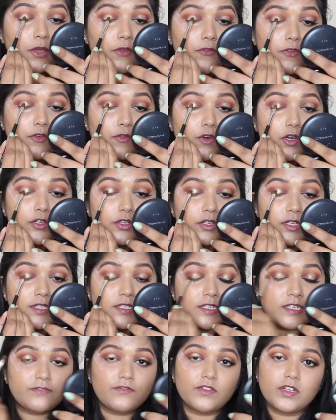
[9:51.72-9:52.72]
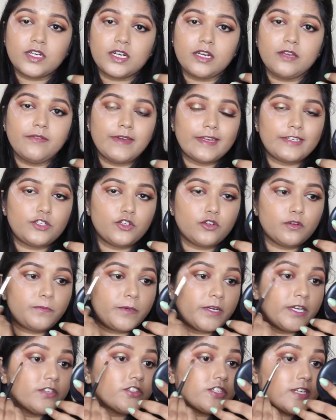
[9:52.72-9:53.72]
If you want, you can definitely wet your
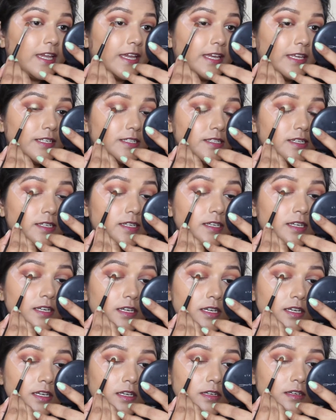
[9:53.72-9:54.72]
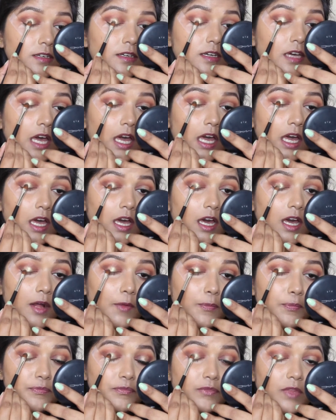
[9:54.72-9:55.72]
brush and
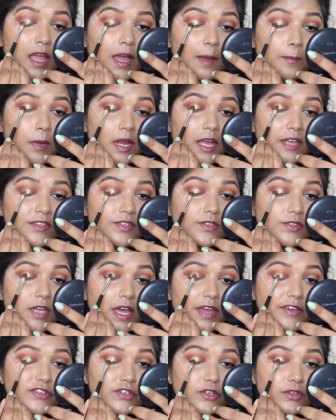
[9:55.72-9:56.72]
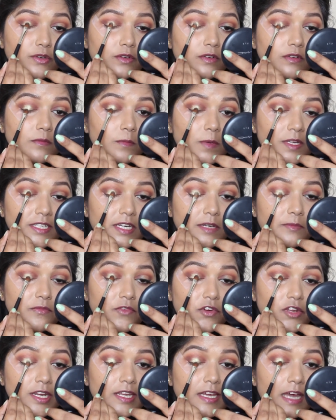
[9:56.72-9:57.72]
apply this eyeshadow, but I'm
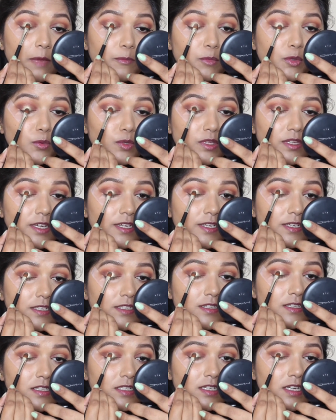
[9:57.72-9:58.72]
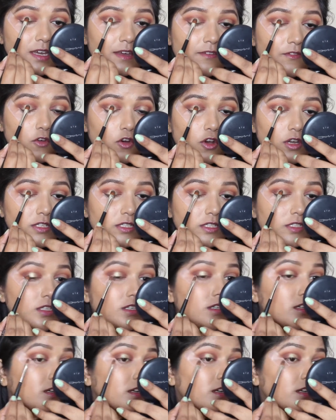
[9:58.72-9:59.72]
really happy with the intensity I've got
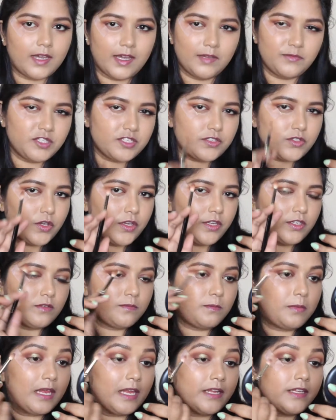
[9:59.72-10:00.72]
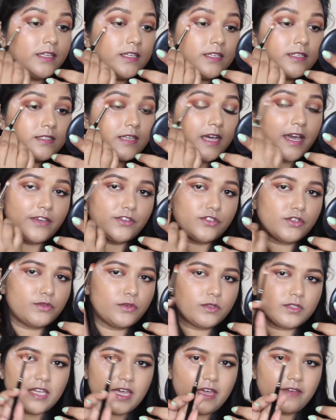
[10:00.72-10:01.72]
here. I'm just going to blend these
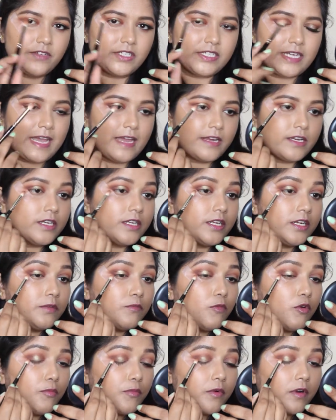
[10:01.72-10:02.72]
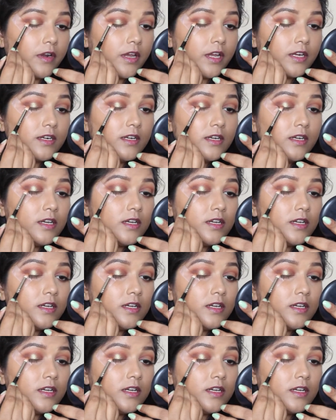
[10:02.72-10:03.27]
eyeshadows. I haven't added any more product.